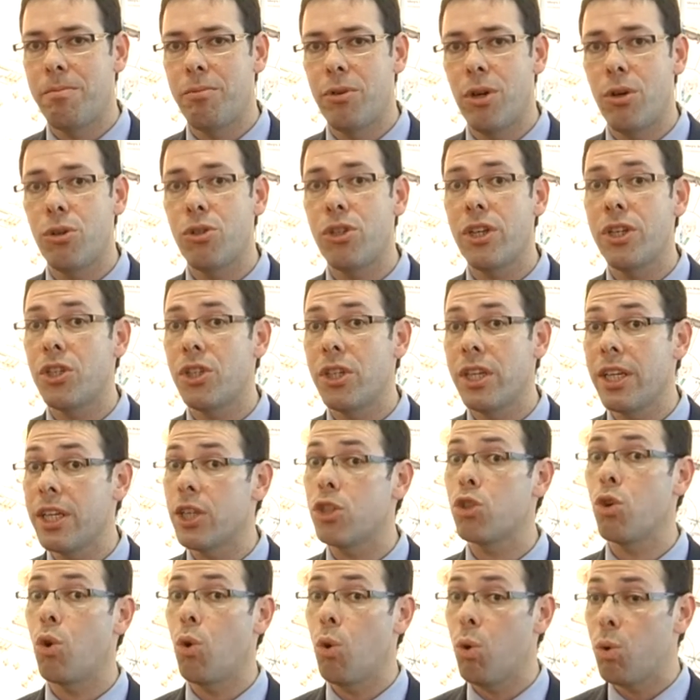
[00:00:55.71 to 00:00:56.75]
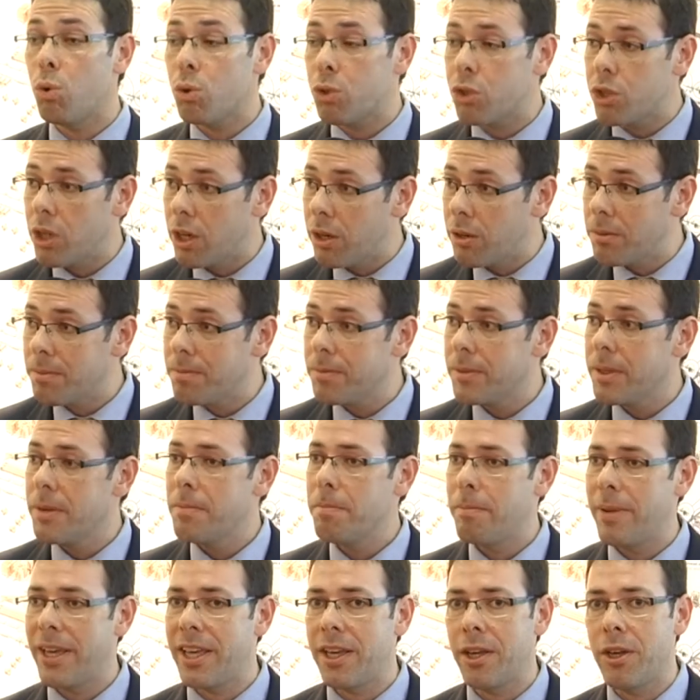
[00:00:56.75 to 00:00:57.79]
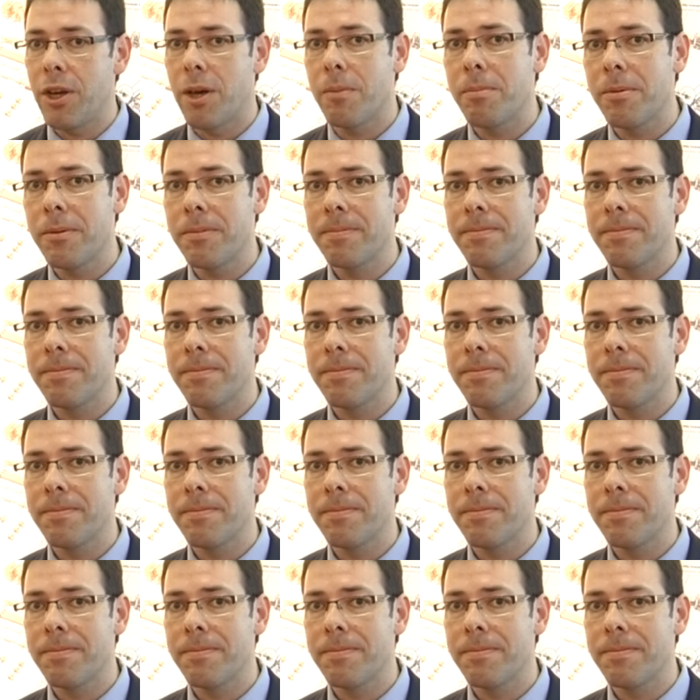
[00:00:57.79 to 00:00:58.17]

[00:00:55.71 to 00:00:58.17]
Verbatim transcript: processing is also picking up.